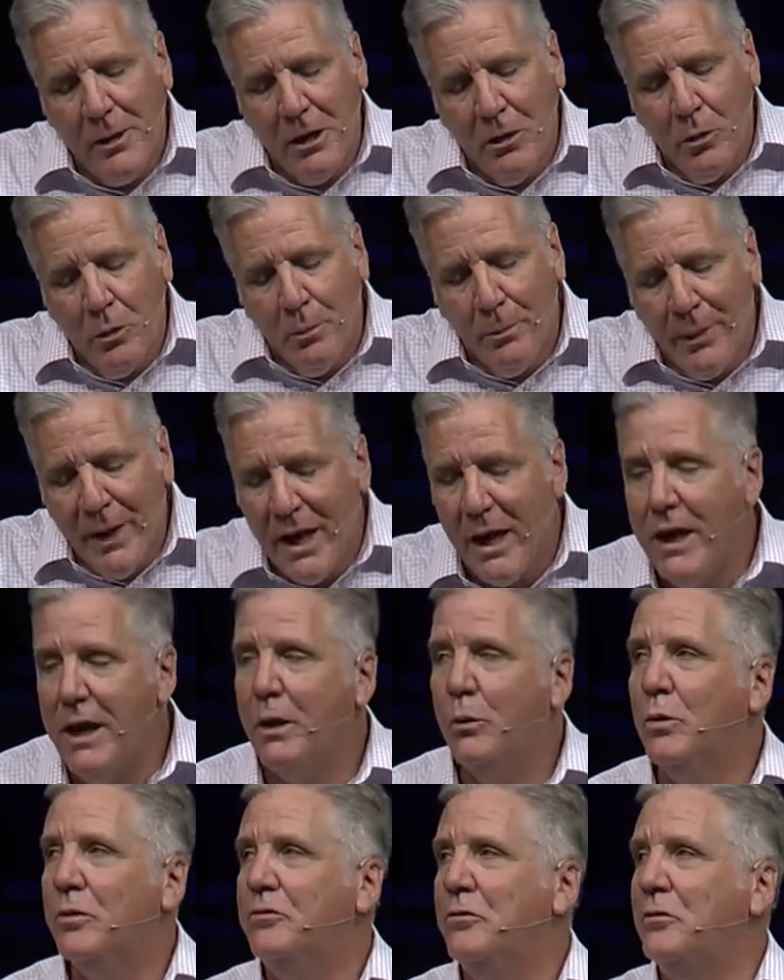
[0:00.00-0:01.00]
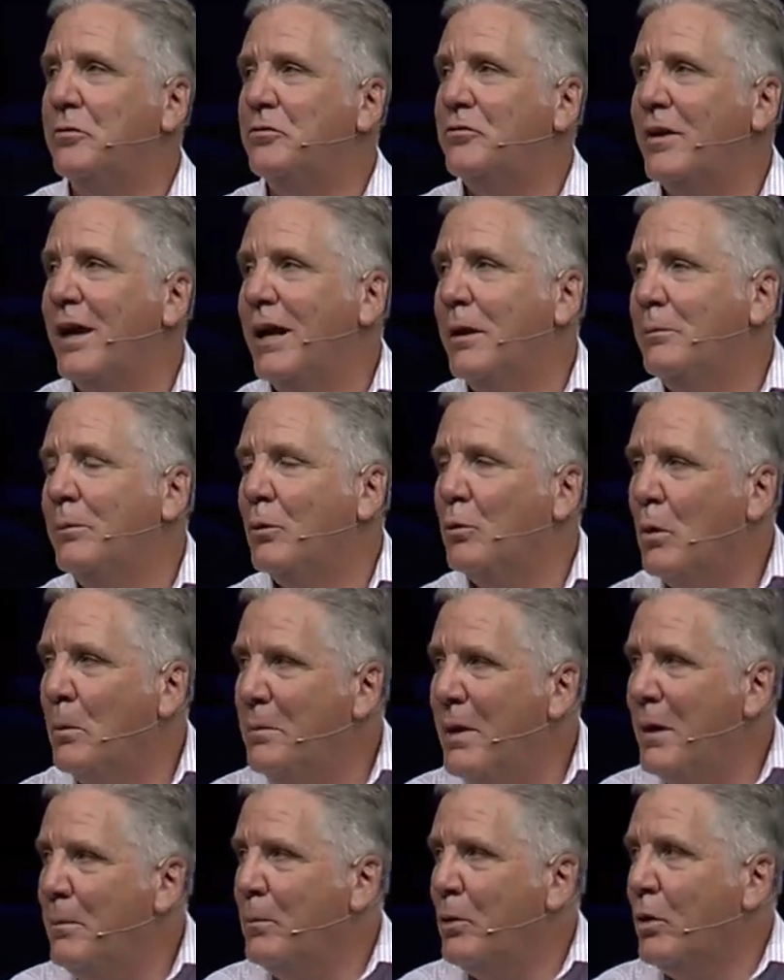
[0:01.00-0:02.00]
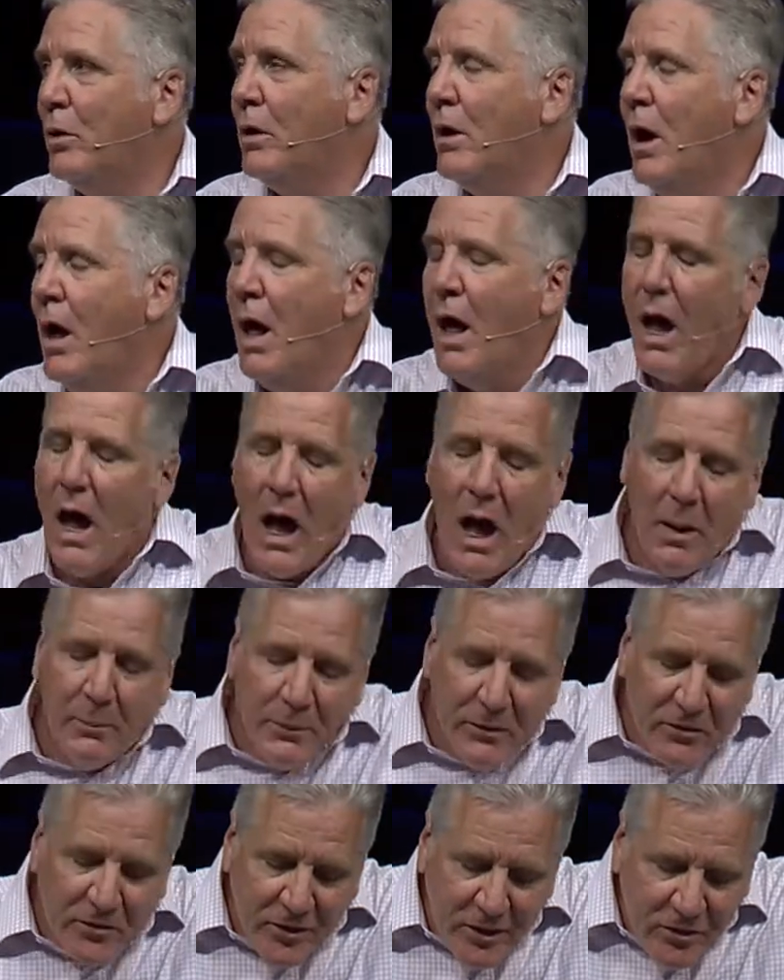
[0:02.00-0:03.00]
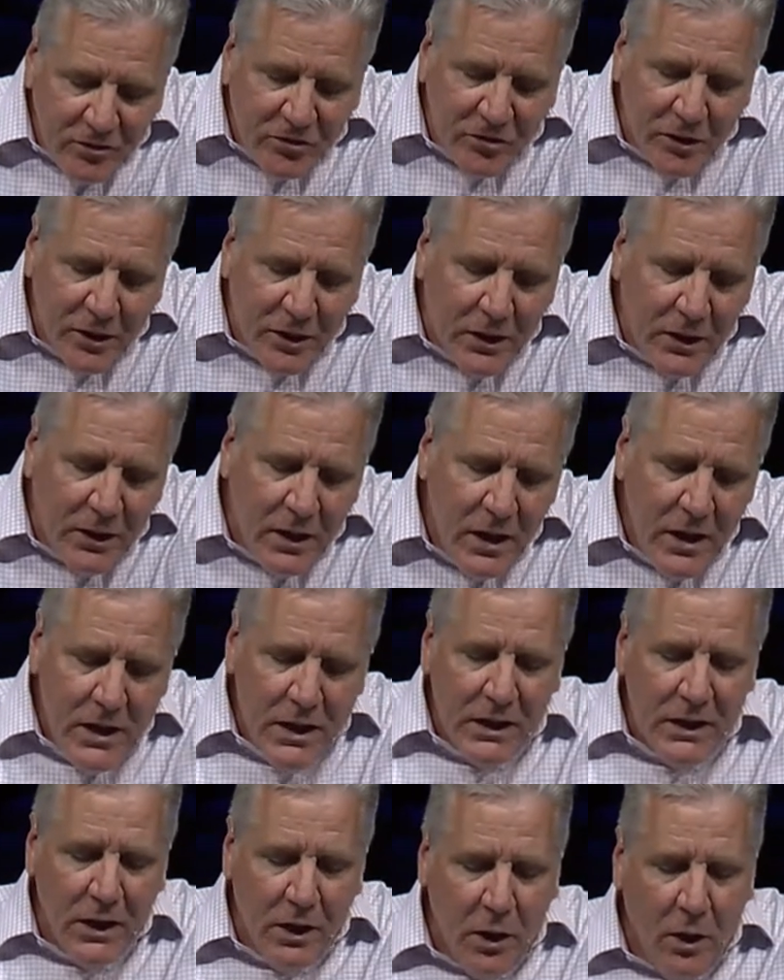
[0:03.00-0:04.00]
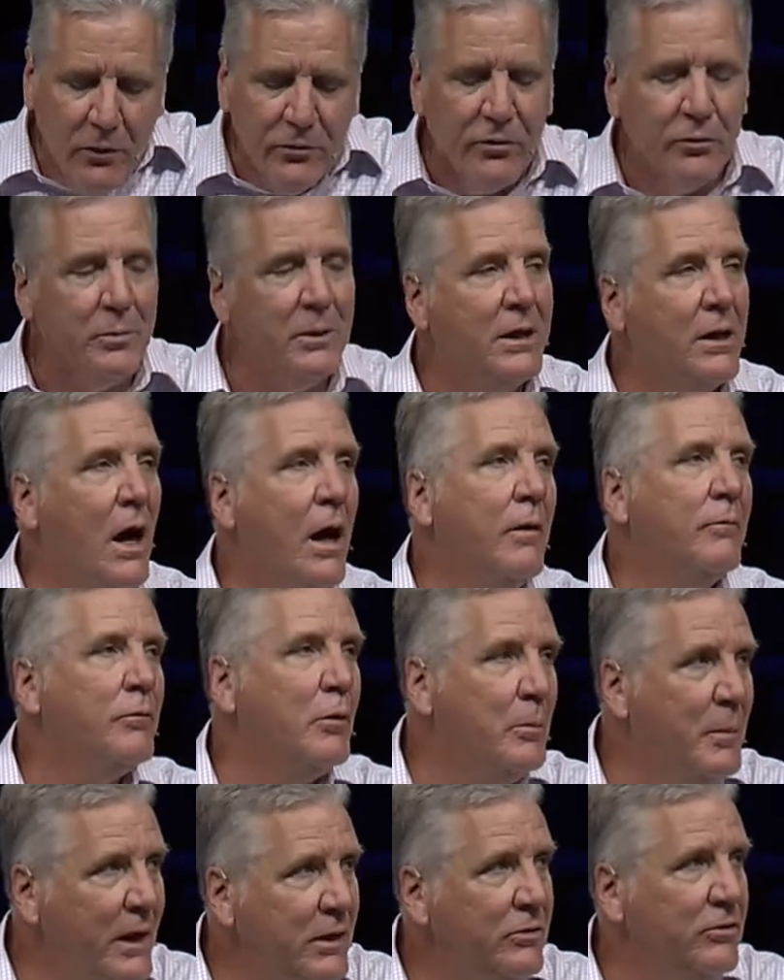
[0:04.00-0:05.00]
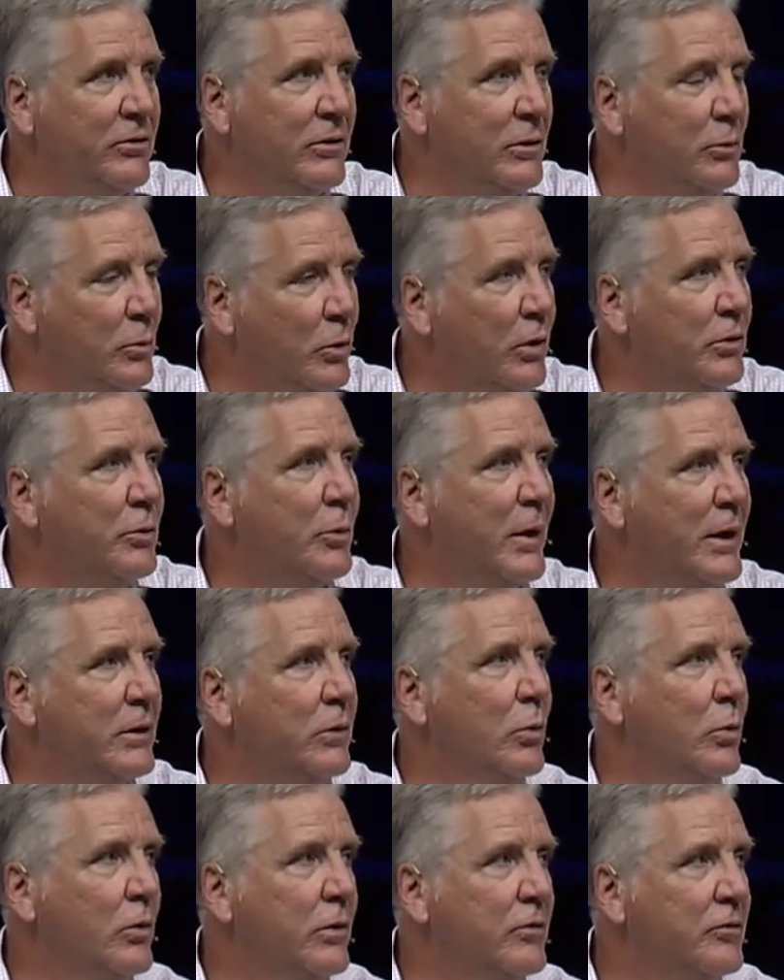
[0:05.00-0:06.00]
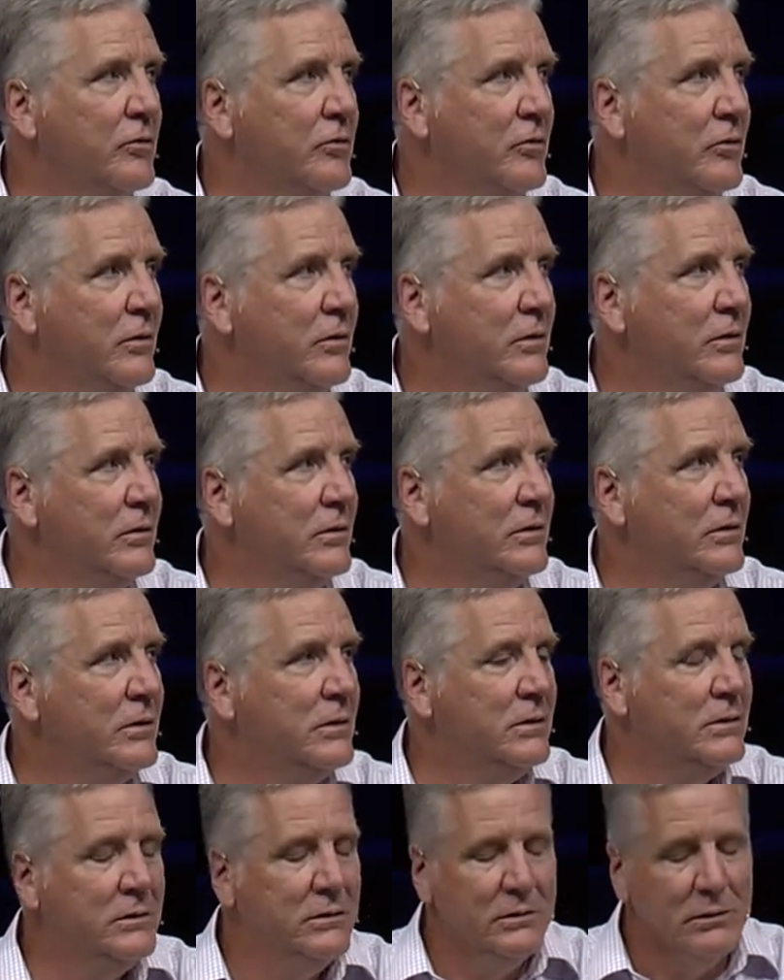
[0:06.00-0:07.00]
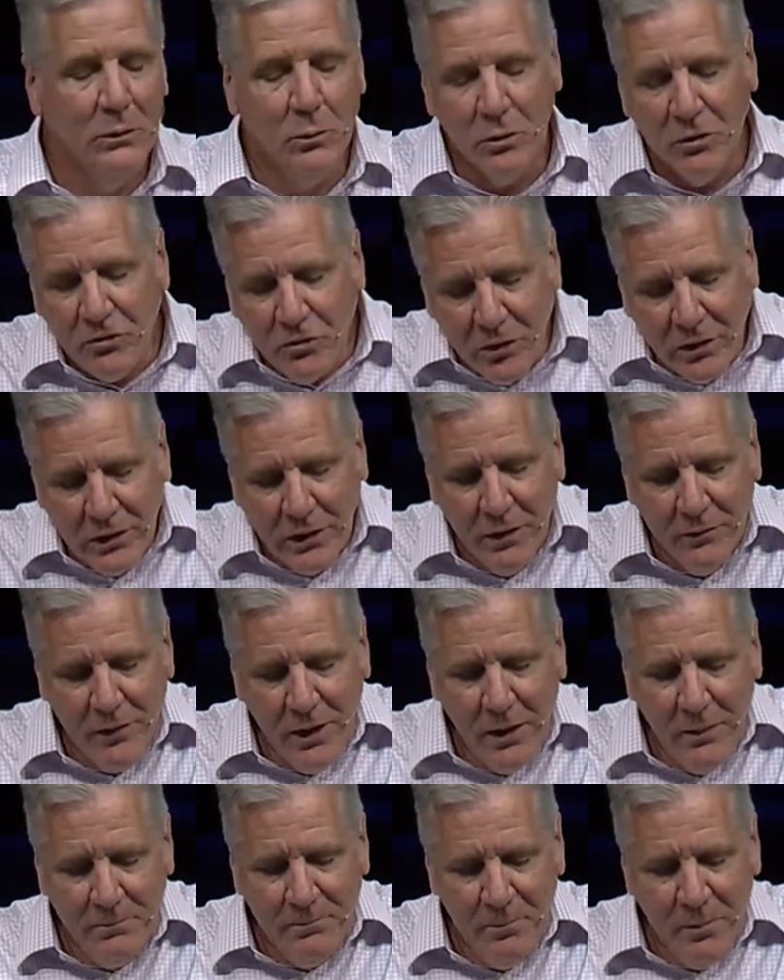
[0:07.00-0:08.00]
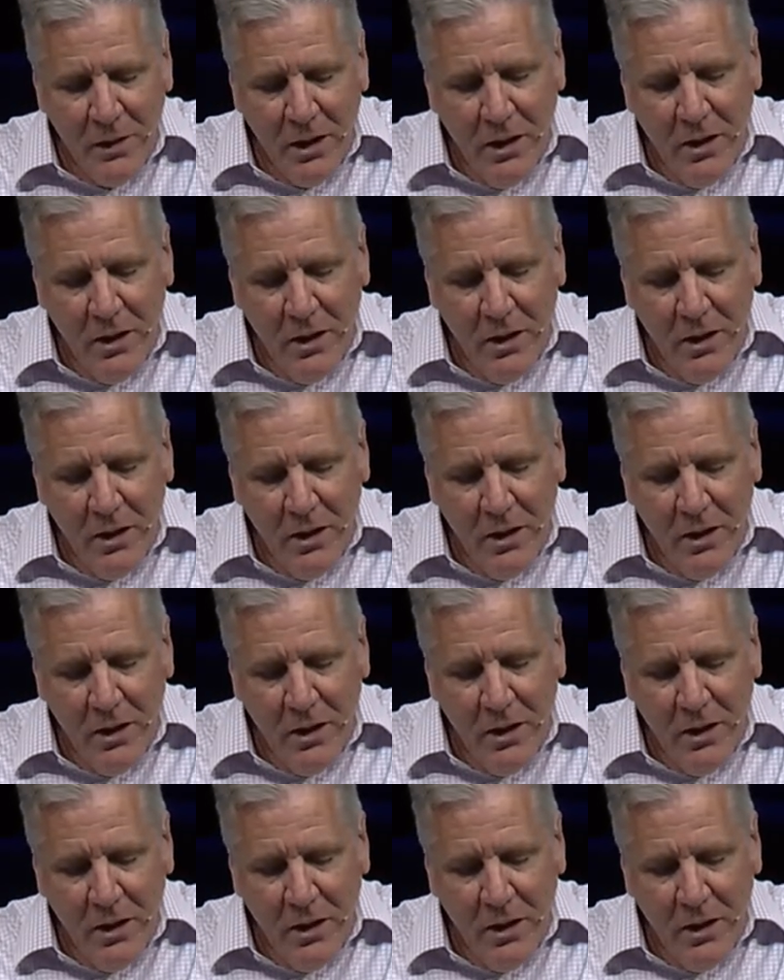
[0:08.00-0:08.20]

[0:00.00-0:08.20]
Am I obeying what you said? But remember, opposition can also be confirmation that we're on the right course, and we shouldn't give up.